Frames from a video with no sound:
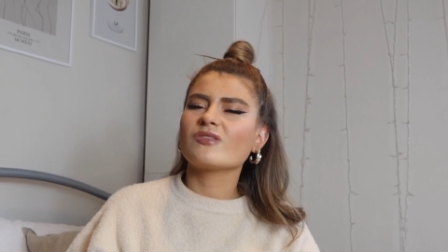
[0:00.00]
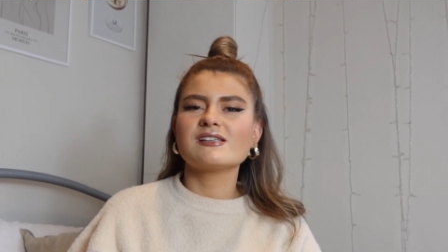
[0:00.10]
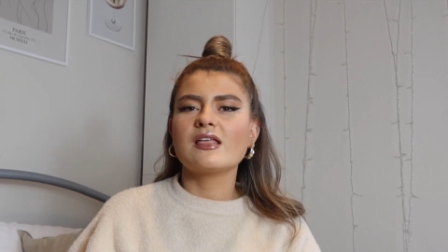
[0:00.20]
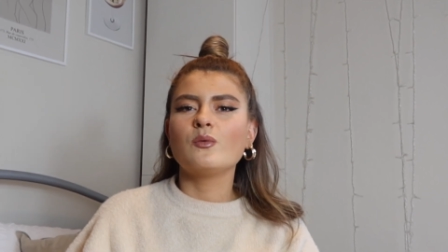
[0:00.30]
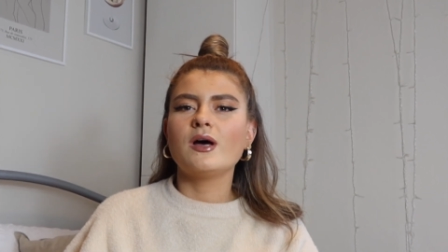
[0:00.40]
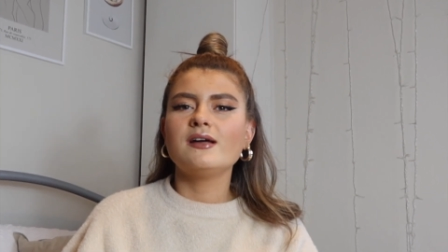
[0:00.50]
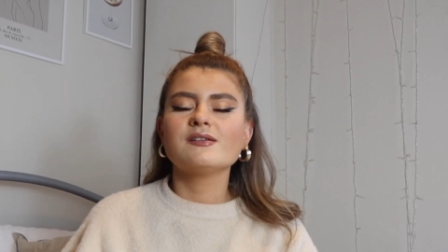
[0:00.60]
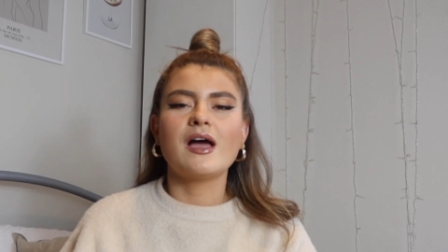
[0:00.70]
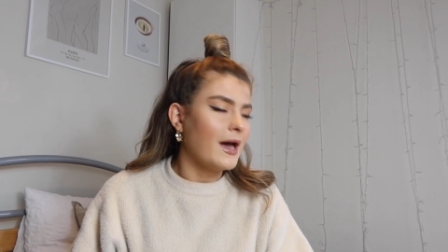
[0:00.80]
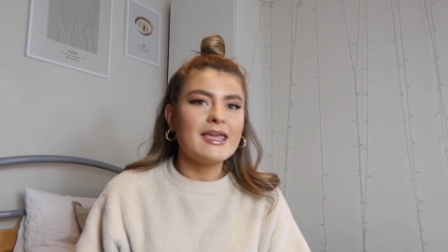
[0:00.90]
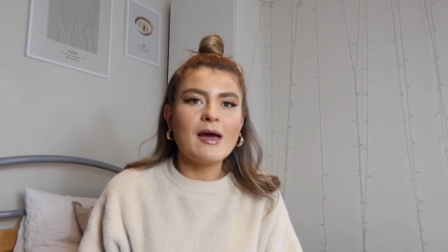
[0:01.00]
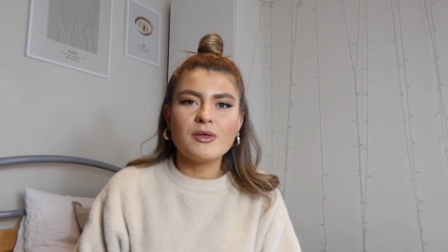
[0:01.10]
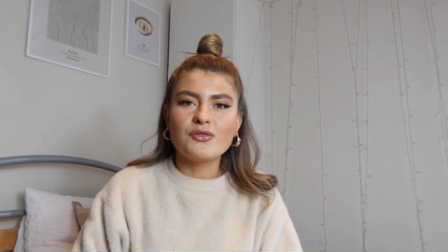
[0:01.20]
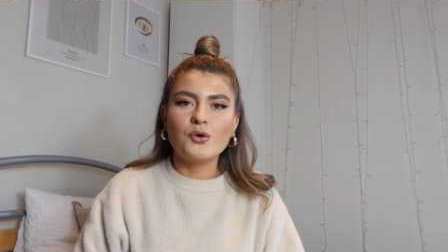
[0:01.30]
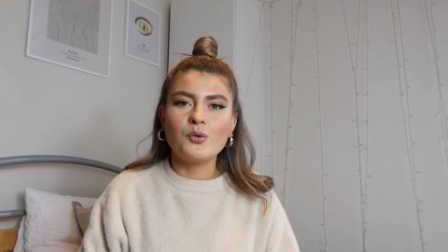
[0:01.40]
Is that the word? But yeah, we
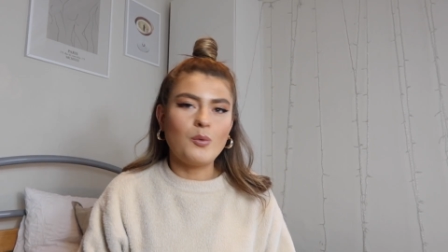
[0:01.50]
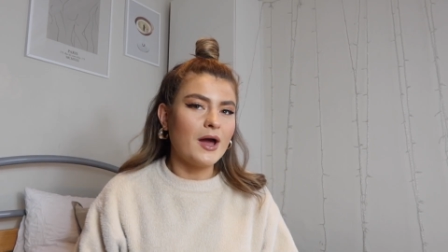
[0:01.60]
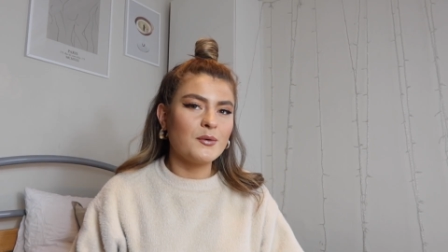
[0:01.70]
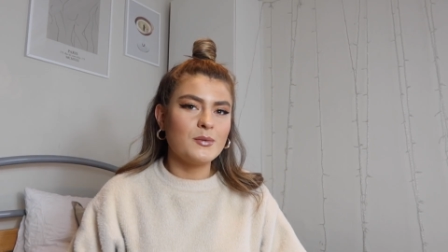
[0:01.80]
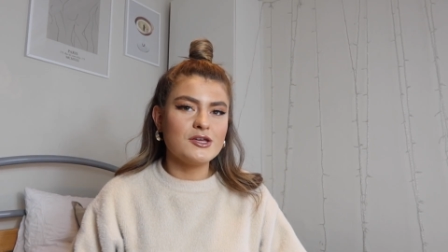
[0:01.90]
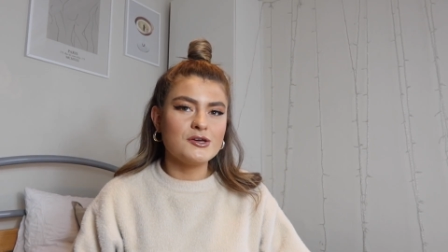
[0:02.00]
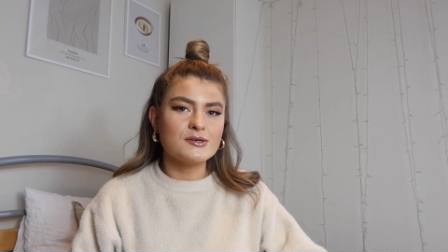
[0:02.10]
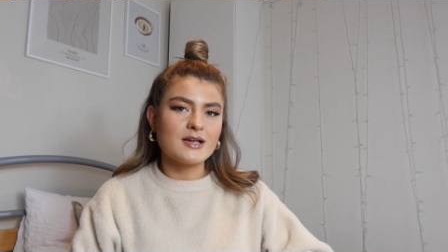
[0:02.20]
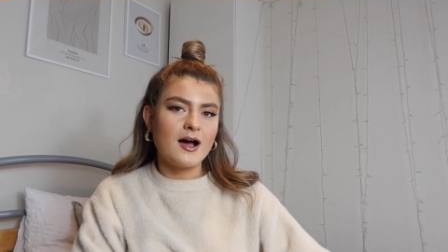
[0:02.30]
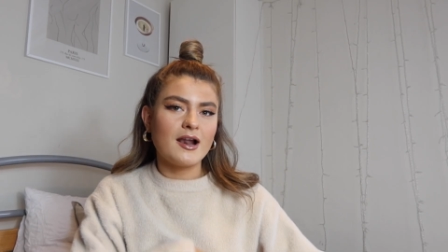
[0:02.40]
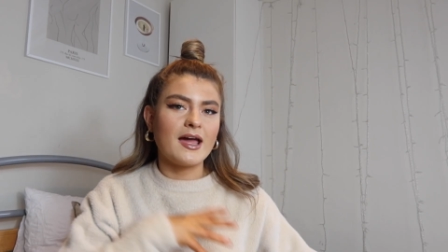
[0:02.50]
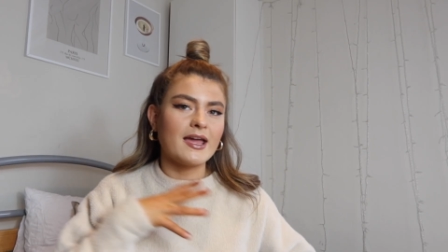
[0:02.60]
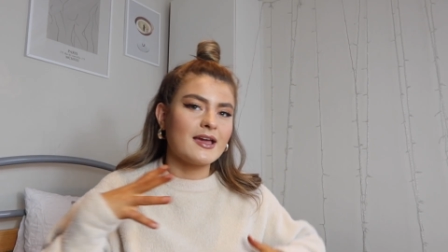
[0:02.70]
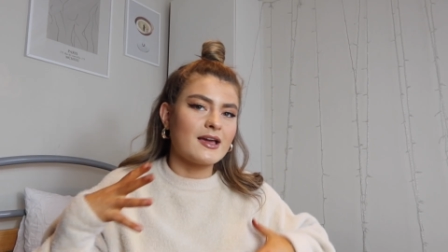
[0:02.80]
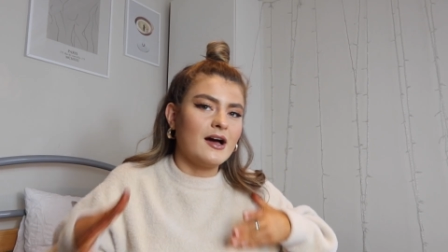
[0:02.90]
thought, why don't we use our
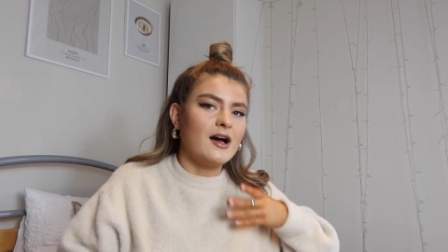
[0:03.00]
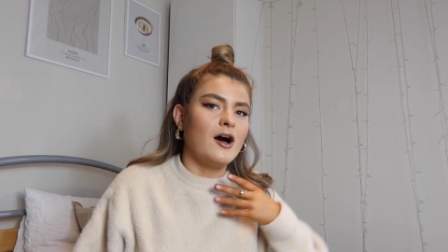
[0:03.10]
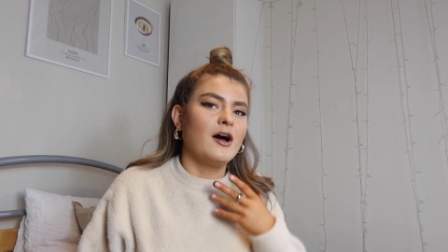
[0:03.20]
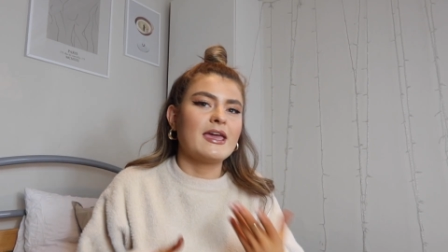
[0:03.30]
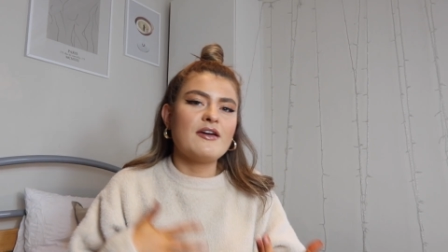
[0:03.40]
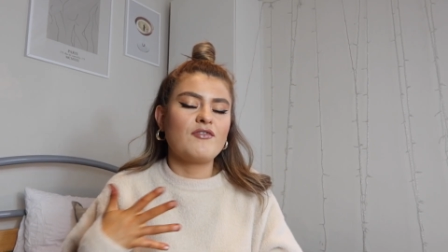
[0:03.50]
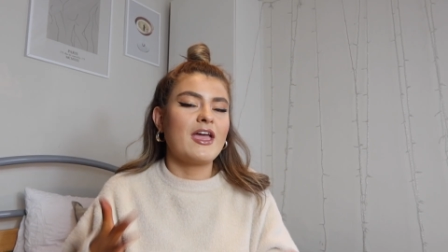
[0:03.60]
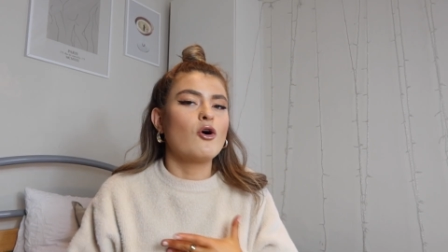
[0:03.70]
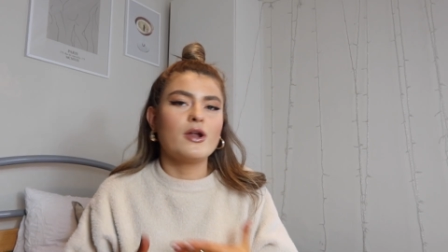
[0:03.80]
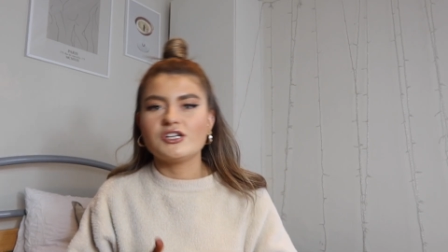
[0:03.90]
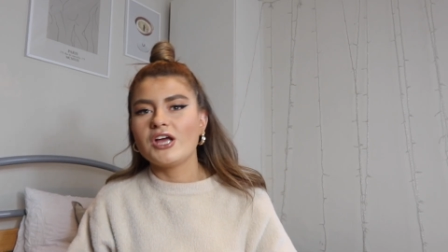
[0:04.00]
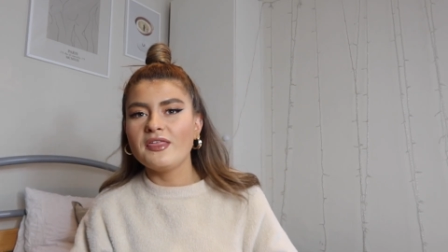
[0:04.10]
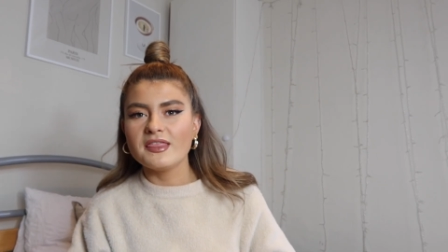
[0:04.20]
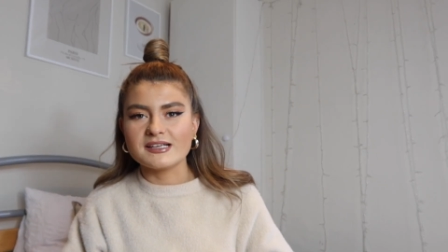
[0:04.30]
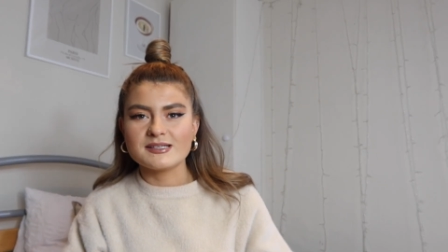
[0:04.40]
like our gifting on each
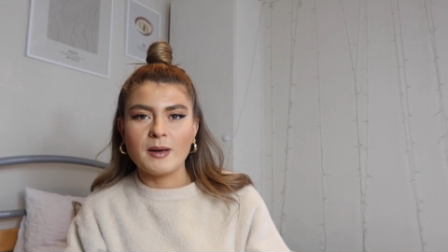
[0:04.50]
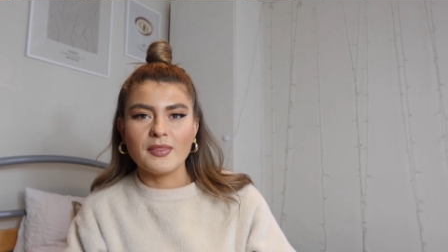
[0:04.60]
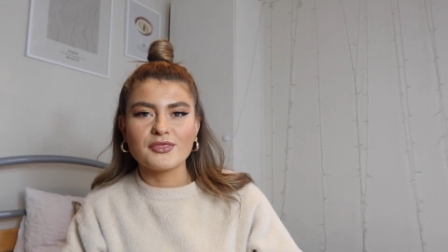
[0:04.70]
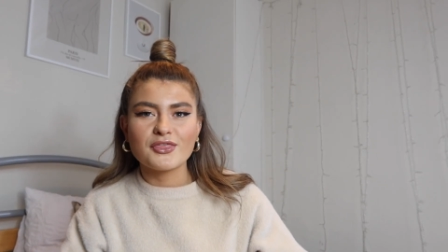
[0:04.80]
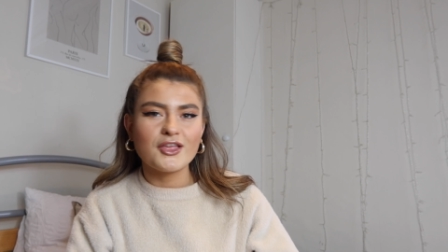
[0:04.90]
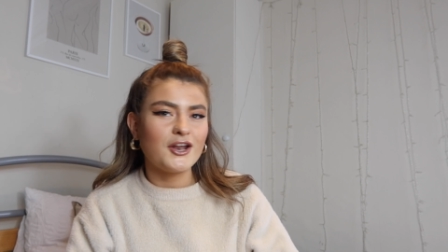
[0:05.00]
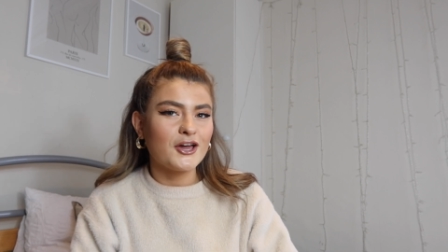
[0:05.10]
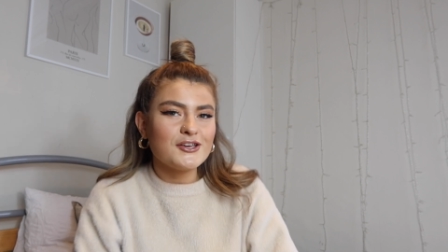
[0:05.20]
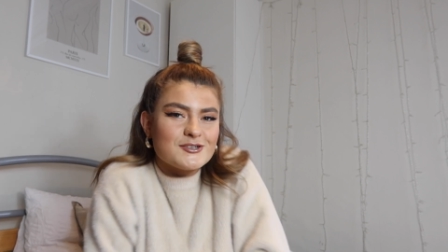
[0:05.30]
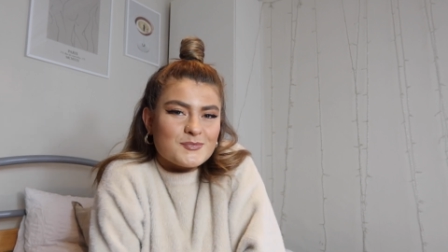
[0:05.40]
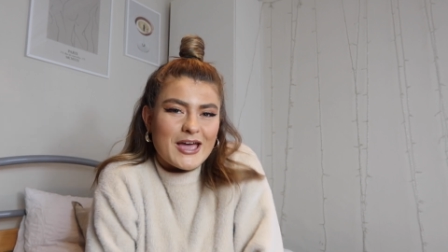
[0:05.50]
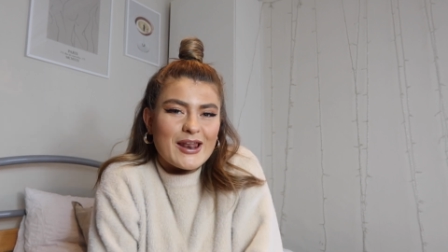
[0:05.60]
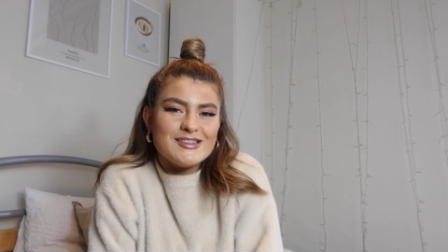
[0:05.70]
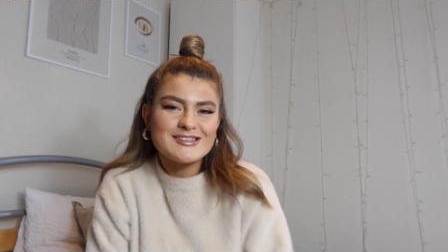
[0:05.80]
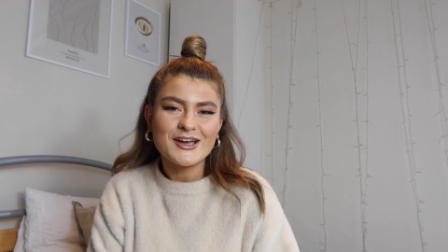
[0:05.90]
other this month? You know, some
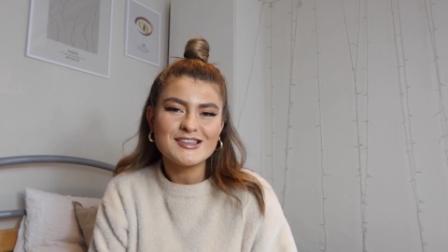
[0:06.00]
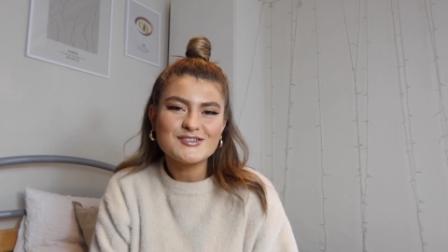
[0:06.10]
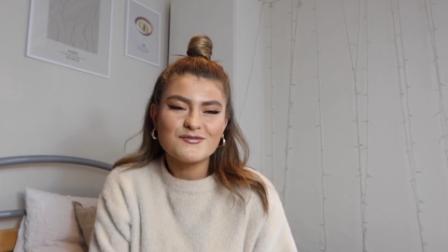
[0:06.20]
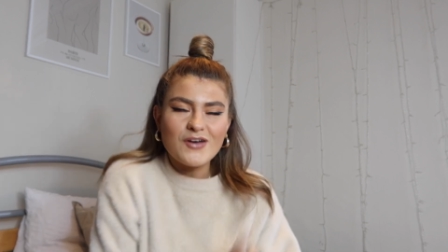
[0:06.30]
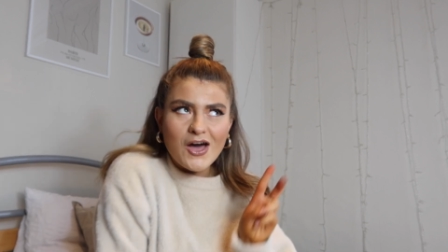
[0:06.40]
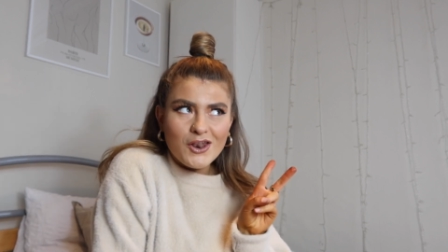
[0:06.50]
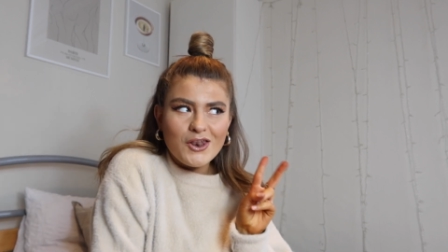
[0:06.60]
Galentine's fun.